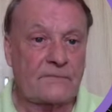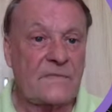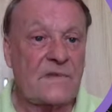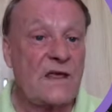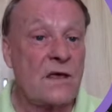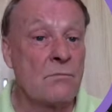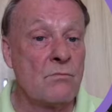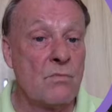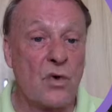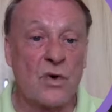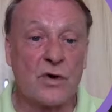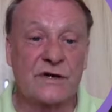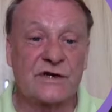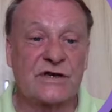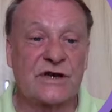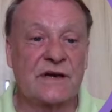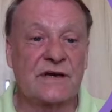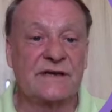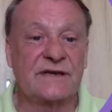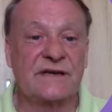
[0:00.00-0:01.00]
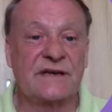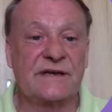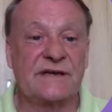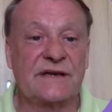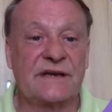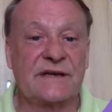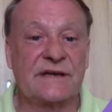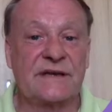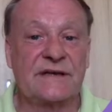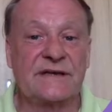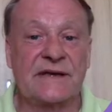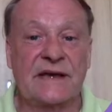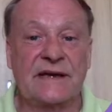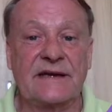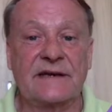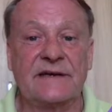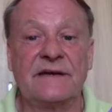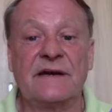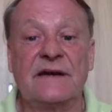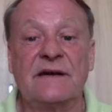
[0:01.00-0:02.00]
more chances in the
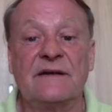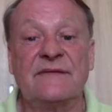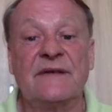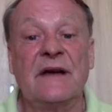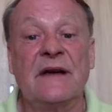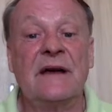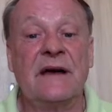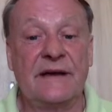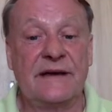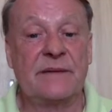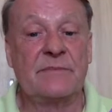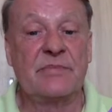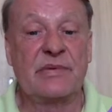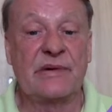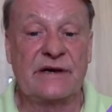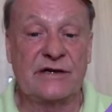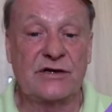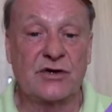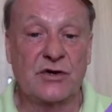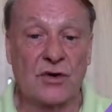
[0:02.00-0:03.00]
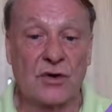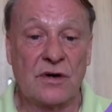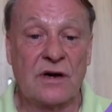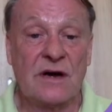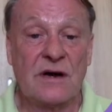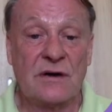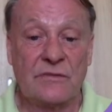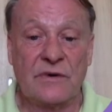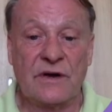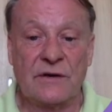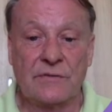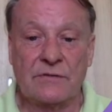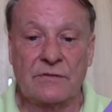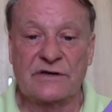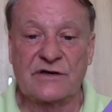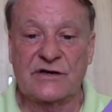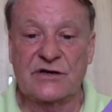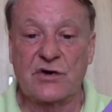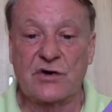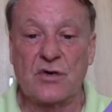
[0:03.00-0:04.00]
second half, and I'm pretty sure we will
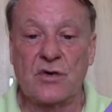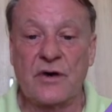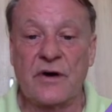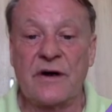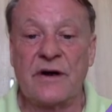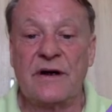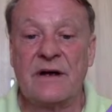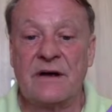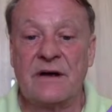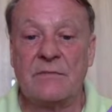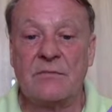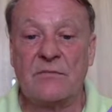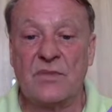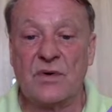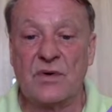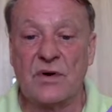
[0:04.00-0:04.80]
score more